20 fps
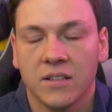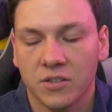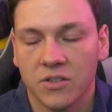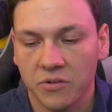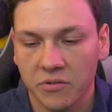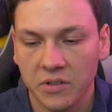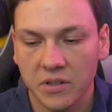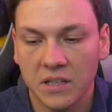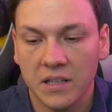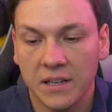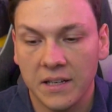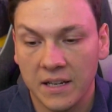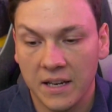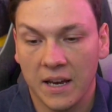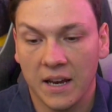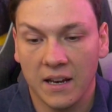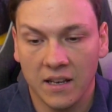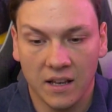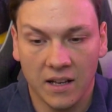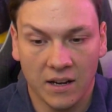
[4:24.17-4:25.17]
to really
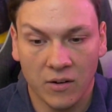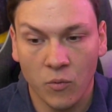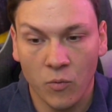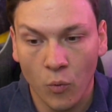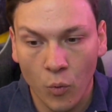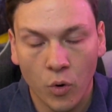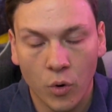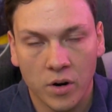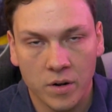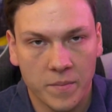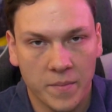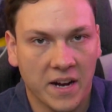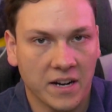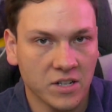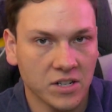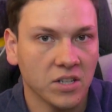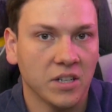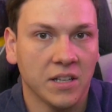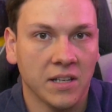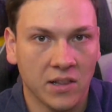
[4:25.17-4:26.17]
get like what I'm
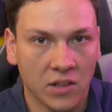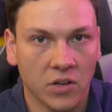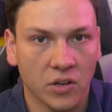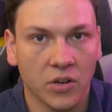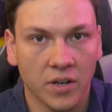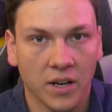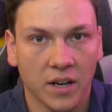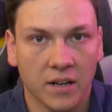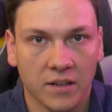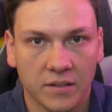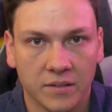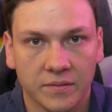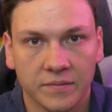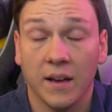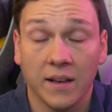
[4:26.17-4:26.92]
actually learning.